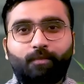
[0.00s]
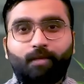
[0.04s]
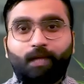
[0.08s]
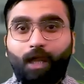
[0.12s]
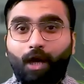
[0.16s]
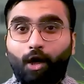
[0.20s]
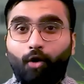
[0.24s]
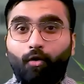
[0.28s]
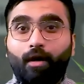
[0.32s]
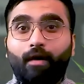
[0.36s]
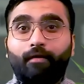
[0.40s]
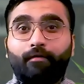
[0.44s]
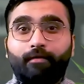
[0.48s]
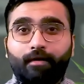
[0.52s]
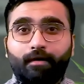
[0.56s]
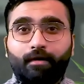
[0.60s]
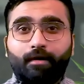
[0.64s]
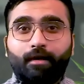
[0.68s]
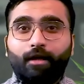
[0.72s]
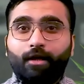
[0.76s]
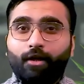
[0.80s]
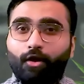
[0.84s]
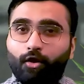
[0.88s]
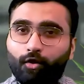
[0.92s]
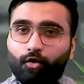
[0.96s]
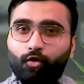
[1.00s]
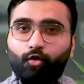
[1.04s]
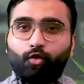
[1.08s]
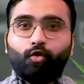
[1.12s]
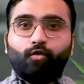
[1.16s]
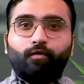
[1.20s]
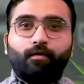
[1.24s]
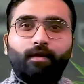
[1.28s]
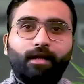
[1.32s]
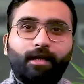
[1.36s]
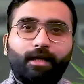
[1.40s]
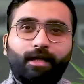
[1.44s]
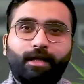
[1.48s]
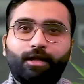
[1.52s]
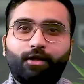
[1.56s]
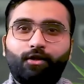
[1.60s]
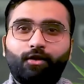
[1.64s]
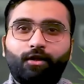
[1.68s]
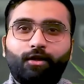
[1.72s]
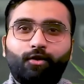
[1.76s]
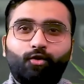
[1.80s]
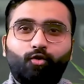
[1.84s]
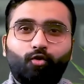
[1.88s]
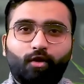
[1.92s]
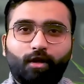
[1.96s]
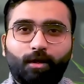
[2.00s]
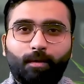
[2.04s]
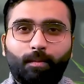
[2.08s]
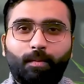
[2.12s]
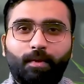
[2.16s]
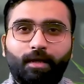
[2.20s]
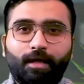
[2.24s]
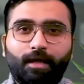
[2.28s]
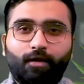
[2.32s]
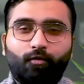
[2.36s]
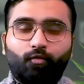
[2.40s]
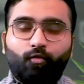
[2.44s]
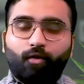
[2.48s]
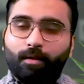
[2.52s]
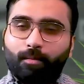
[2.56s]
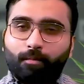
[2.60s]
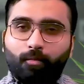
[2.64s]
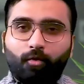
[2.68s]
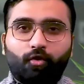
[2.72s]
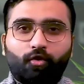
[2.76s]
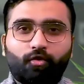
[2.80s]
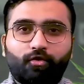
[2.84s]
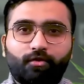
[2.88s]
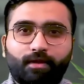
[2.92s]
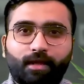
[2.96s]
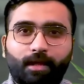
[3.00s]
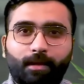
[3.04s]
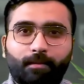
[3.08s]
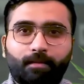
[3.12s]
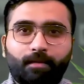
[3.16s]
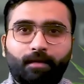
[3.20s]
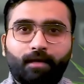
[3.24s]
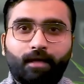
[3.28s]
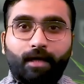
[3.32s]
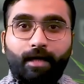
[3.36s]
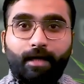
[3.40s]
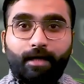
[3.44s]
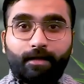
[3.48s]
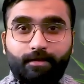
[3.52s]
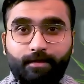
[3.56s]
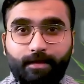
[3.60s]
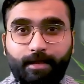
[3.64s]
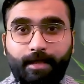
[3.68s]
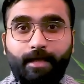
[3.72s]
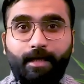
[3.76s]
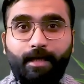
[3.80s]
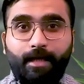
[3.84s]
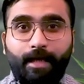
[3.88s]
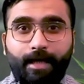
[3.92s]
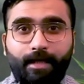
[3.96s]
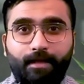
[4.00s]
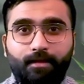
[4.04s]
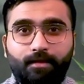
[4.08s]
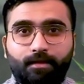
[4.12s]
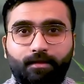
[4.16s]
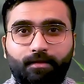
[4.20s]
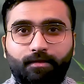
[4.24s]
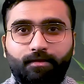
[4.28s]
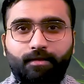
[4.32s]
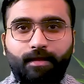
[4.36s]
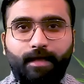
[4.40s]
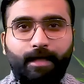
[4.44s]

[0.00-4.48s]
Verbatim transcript: However, you will need to complete one more step a state license,